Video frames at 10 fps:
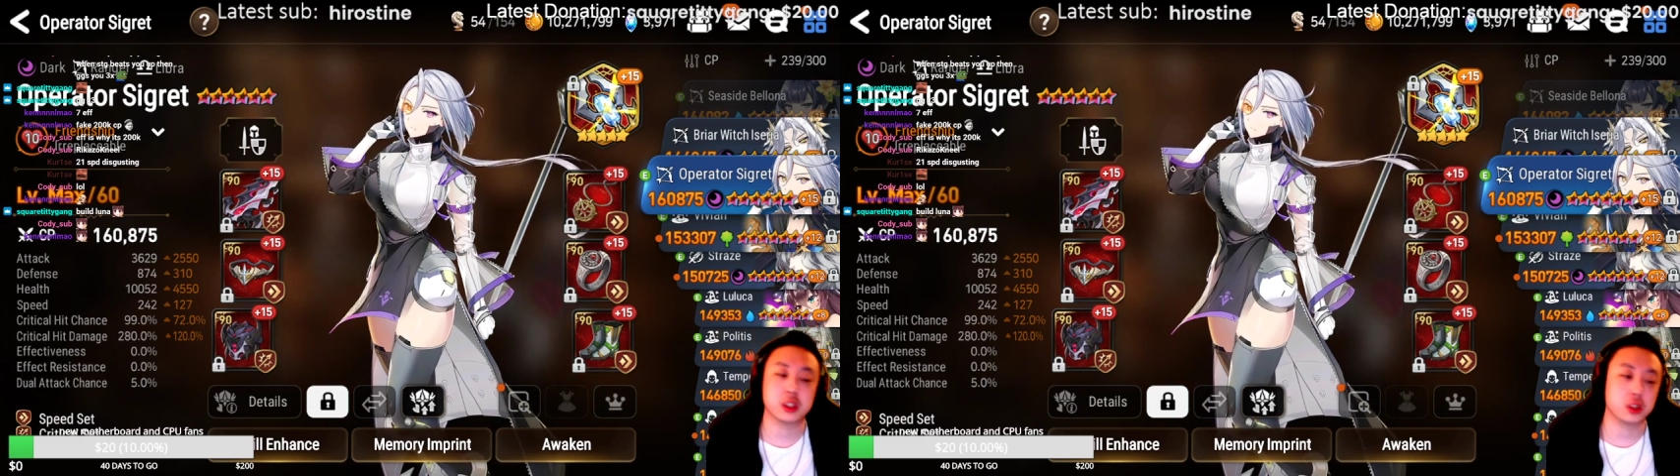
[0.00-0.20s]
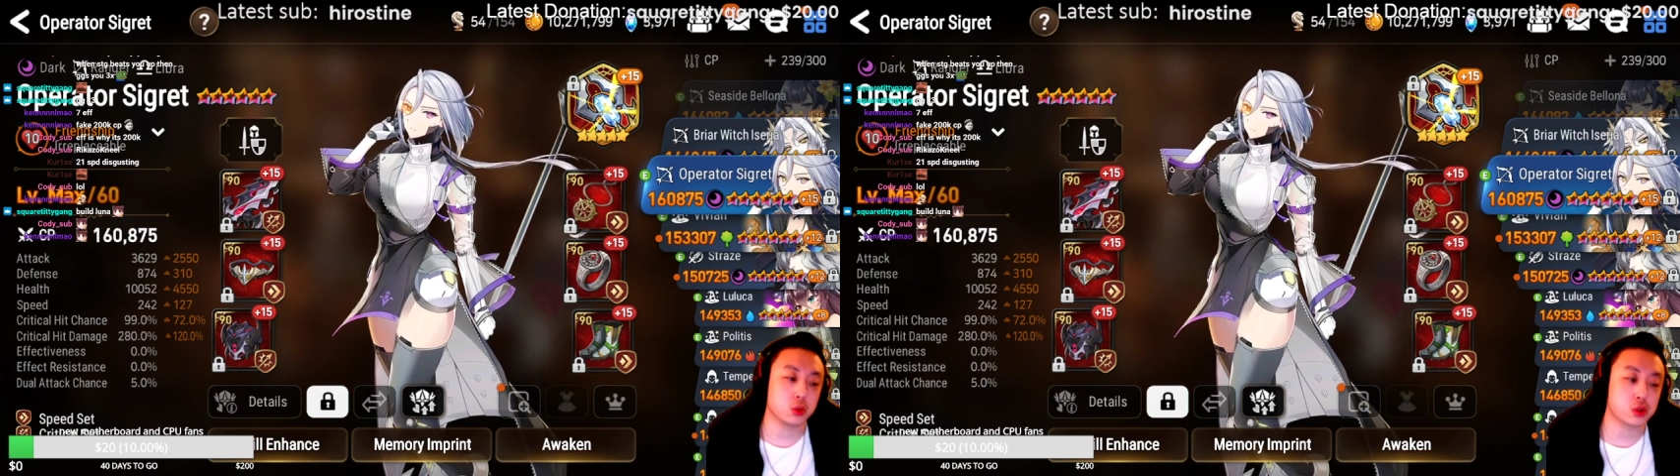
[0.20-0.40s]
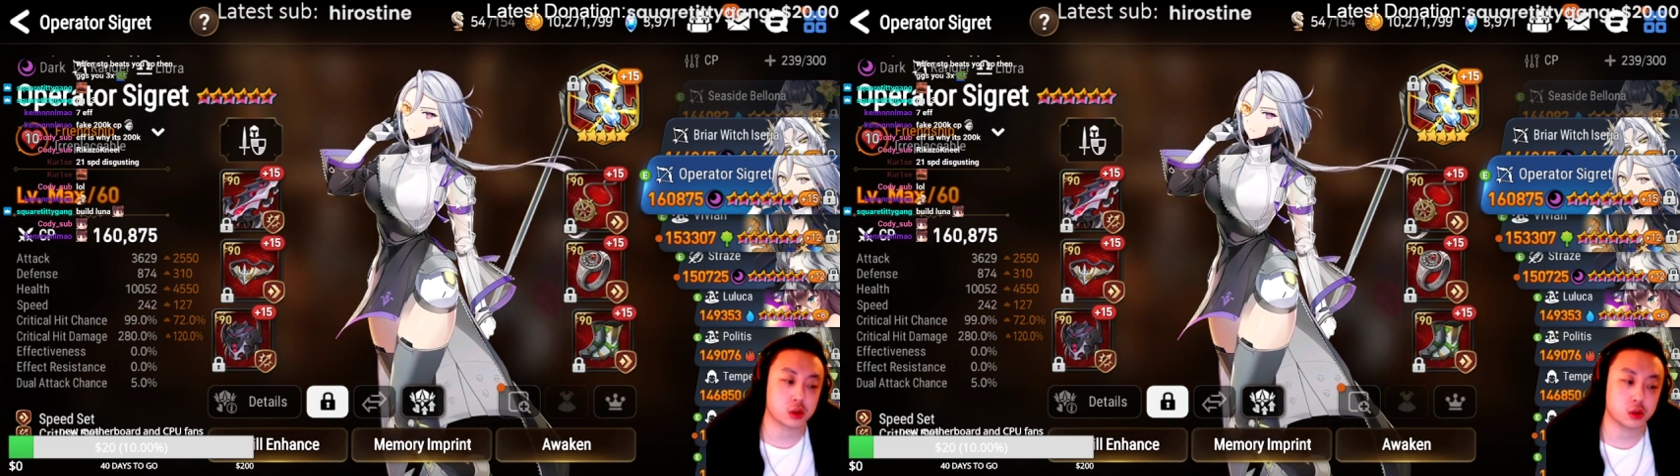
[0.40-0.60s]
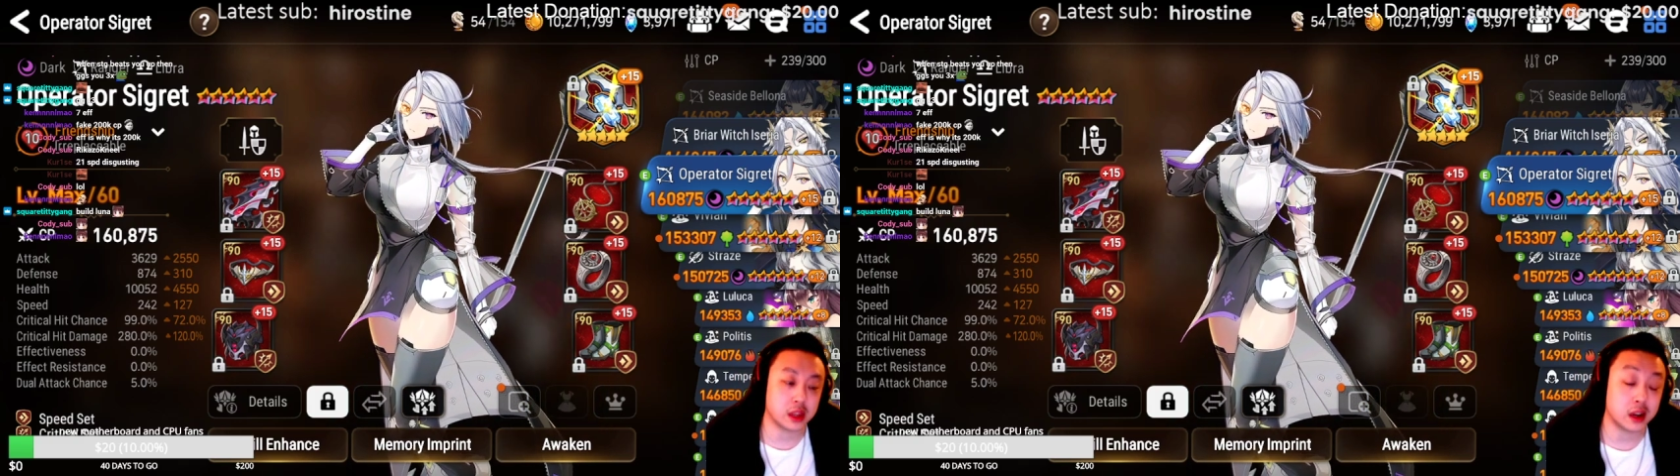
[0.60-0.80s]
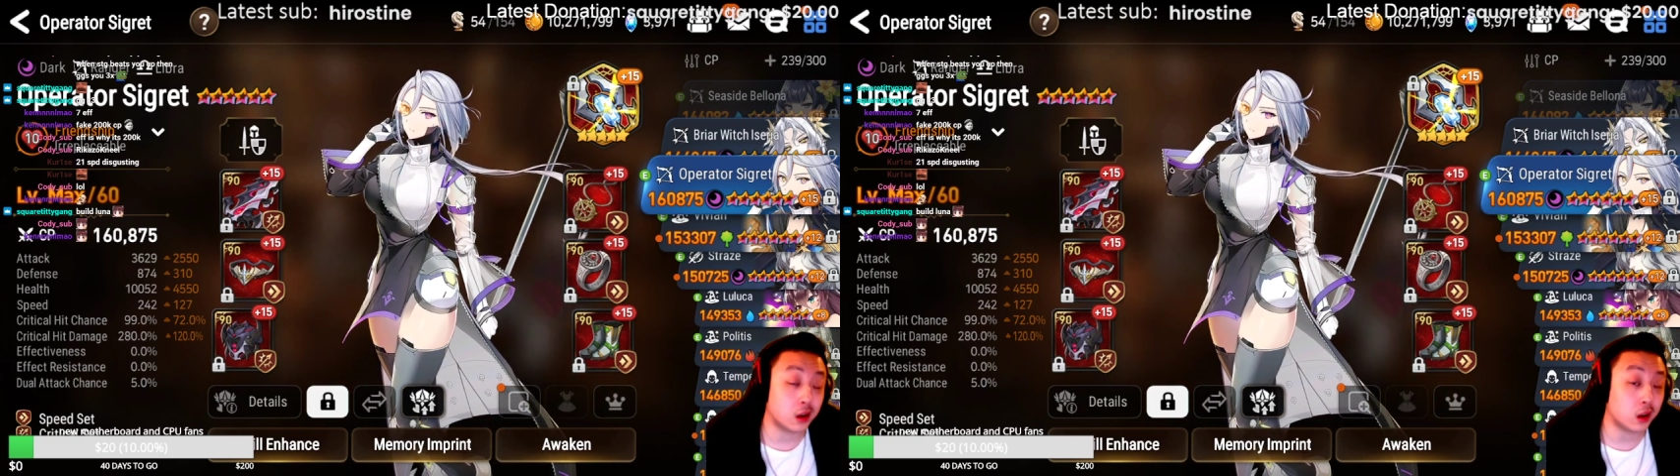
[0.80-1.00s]
use her
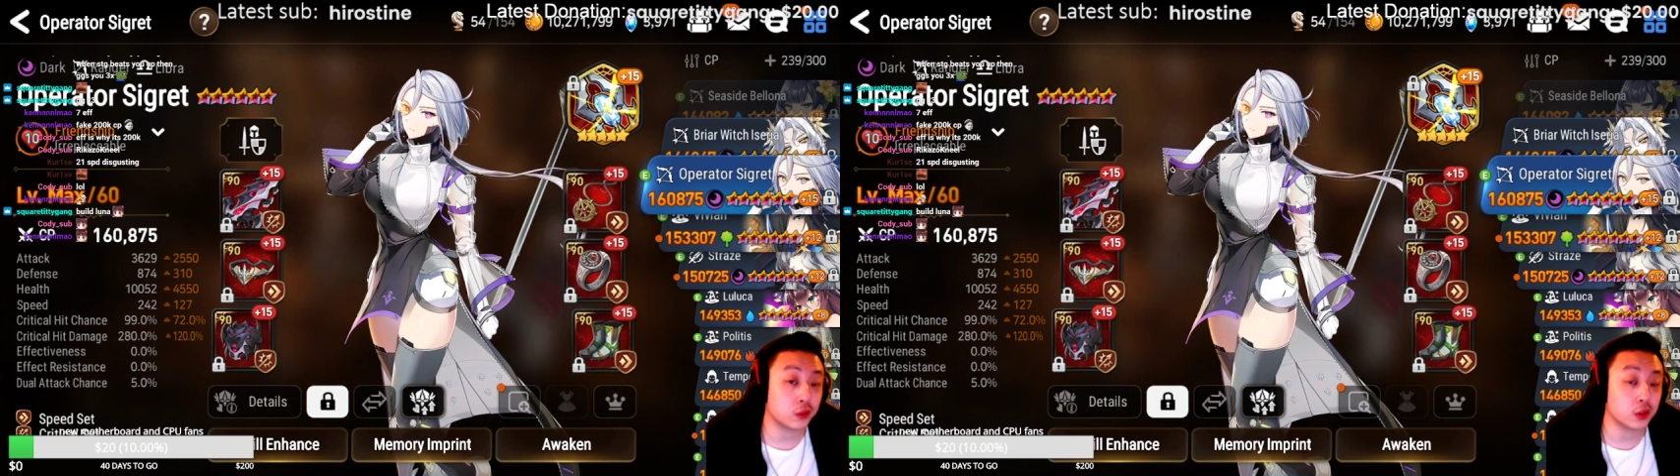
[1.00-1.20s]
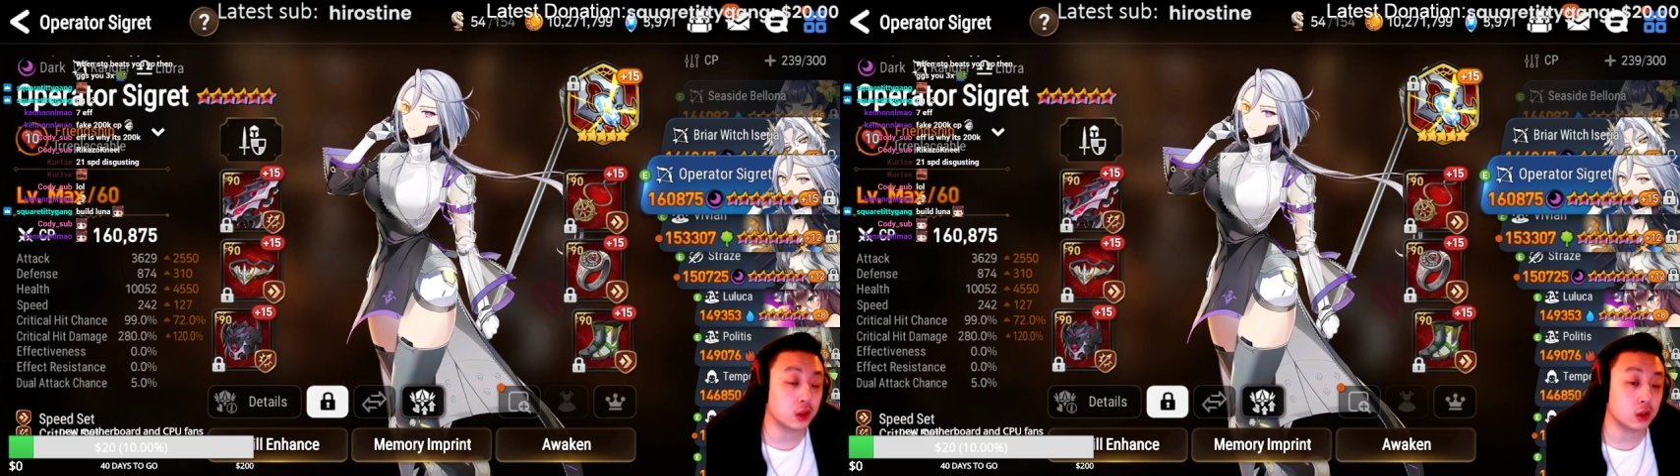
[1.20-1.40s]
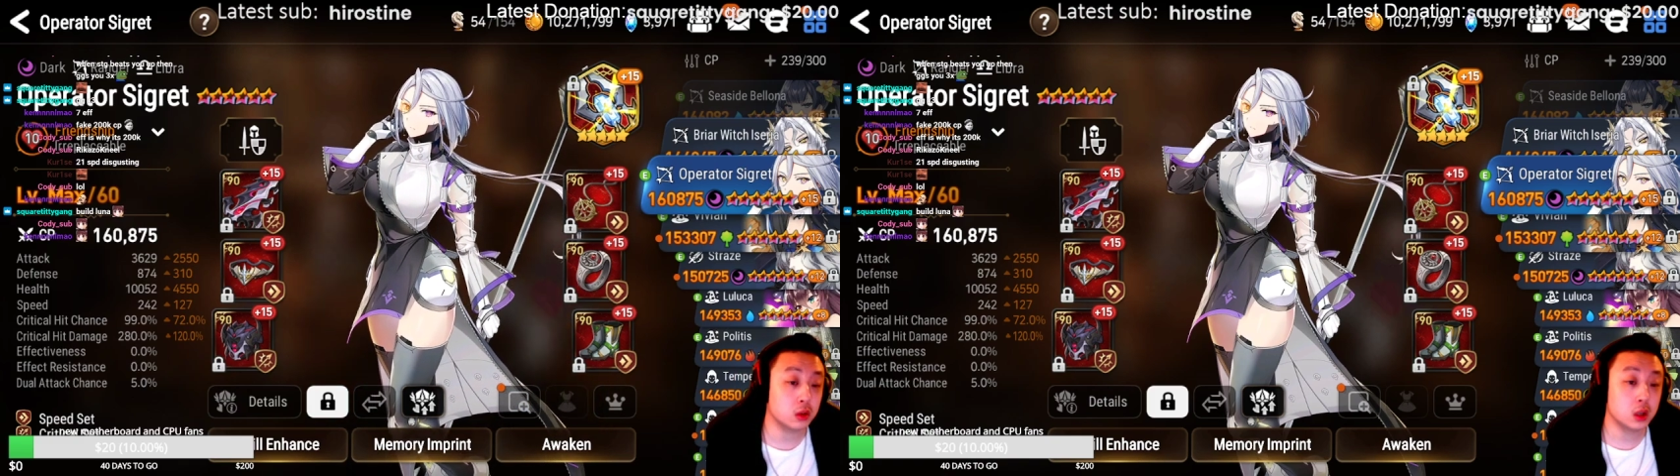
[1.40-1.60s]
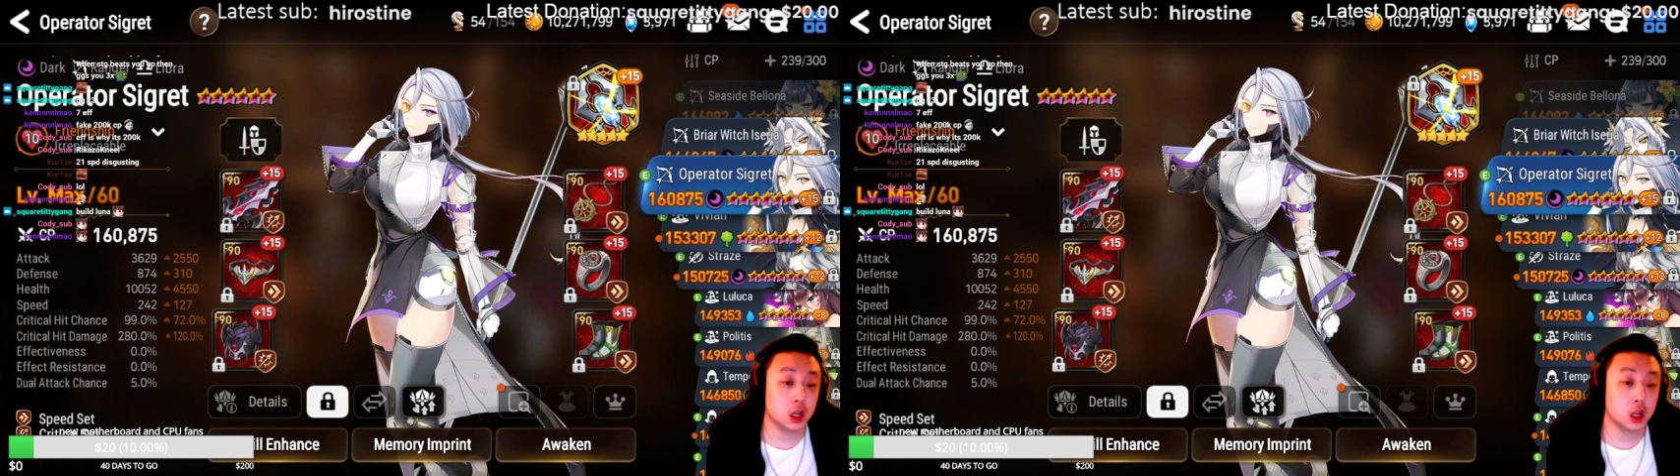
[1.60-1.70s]
that often though.